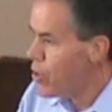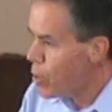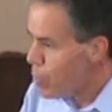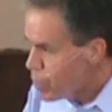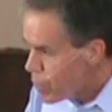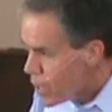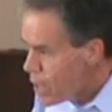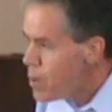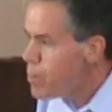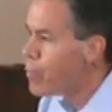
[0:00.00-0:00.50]

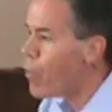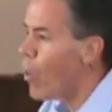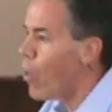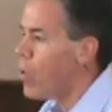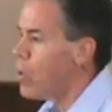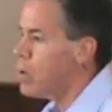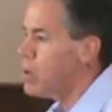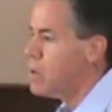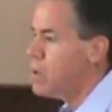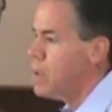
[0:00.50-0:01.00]
They're
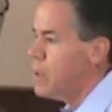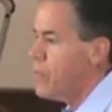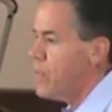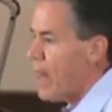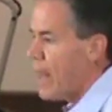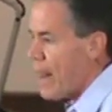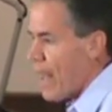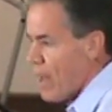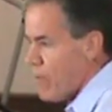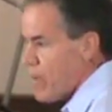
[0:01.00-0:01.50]
people
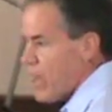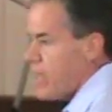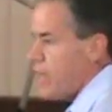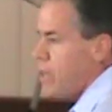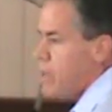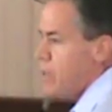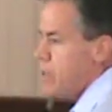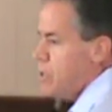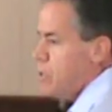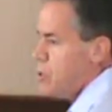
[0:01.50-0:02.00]
that have
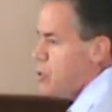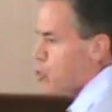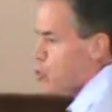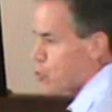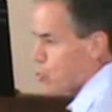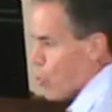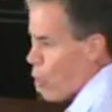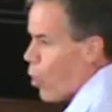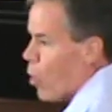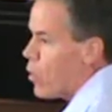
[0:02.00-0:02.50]
a
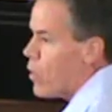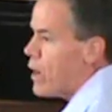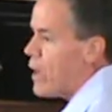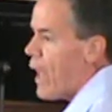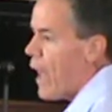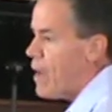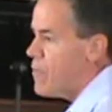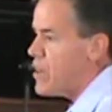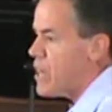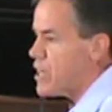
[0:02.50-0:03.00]
story,
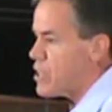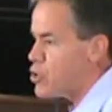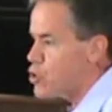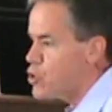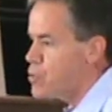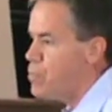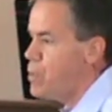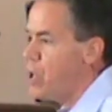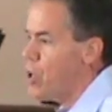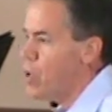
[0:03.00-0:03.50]
have an
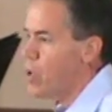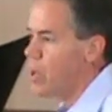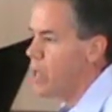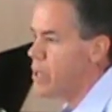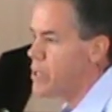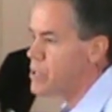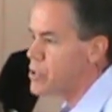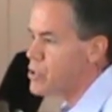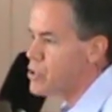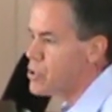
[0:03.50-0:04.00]

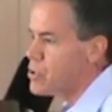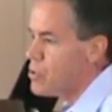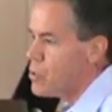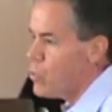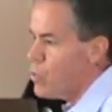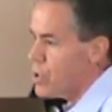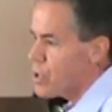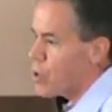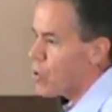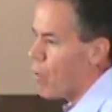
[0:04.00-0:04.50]
experience
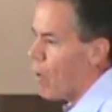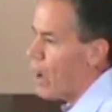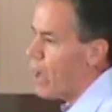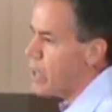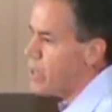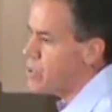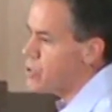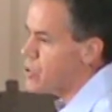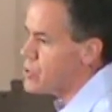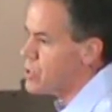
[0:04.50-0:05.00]
with
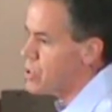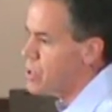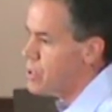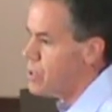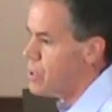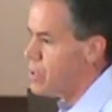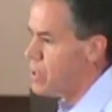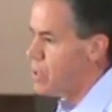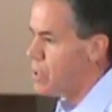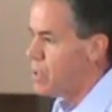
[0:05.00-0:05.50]
Christ
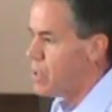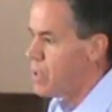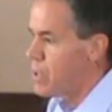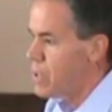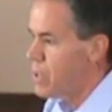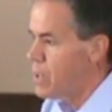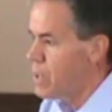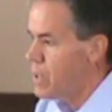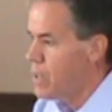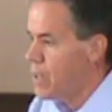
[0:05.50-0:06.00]

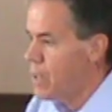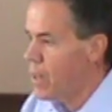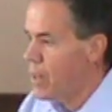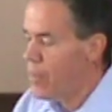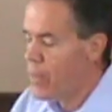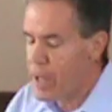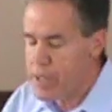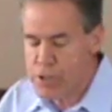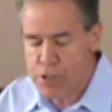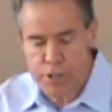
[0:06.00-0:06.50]

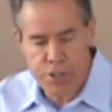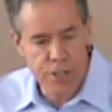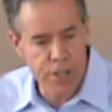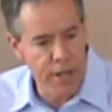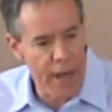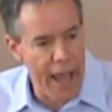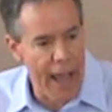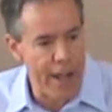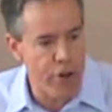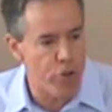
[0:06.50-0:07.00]
that
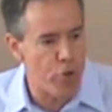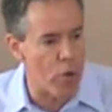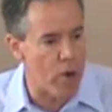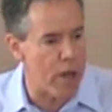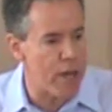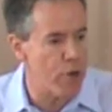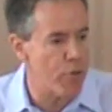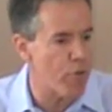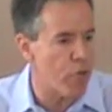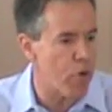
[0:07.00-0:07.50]
just
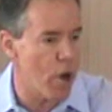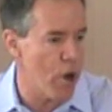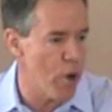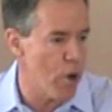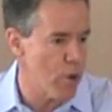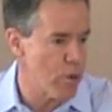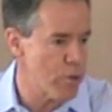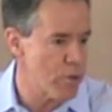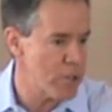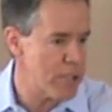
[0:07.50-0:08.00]
naturally
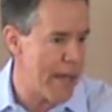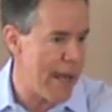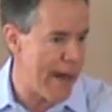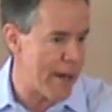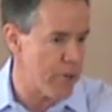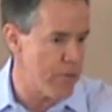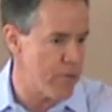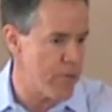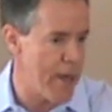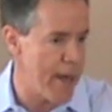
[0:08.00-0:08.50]
flows
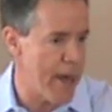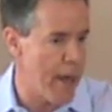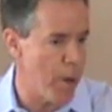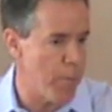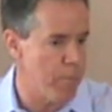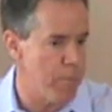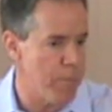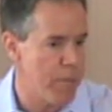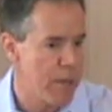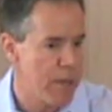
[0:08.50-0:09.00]
out of
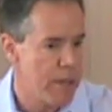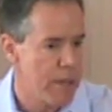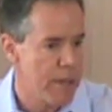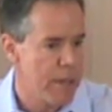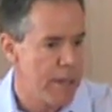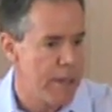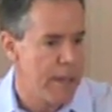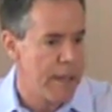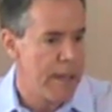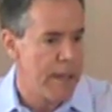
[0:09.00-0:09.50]
them
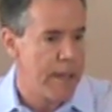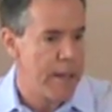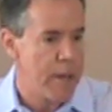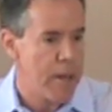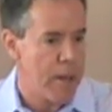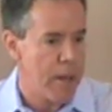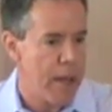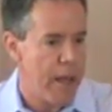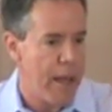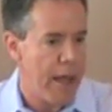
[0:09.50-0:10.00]

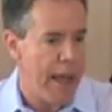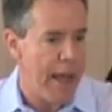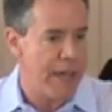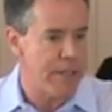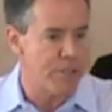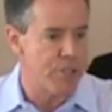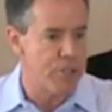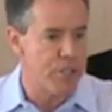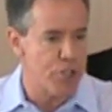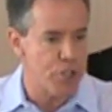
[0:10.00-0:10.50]

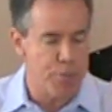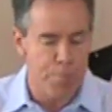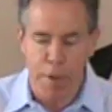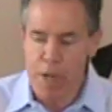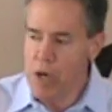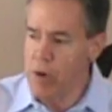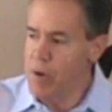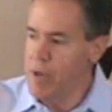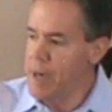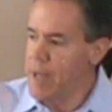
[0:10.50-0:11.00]
as the
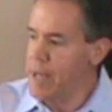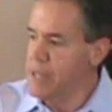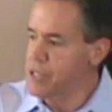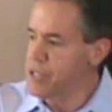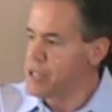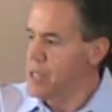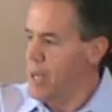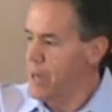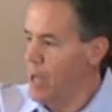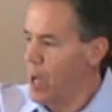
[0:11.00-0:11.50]
Spirit
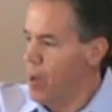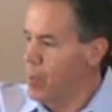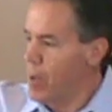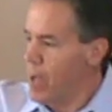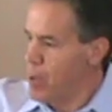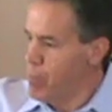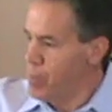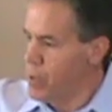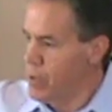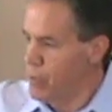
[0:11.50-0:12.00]
has set
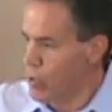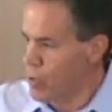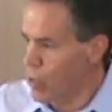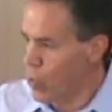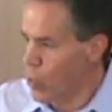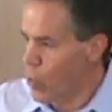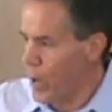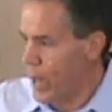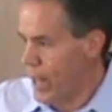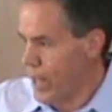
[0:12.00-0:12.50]
up a
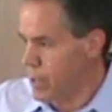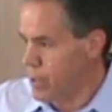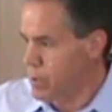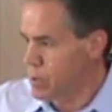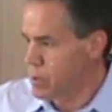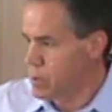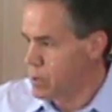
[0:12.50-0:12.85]
biblical plan.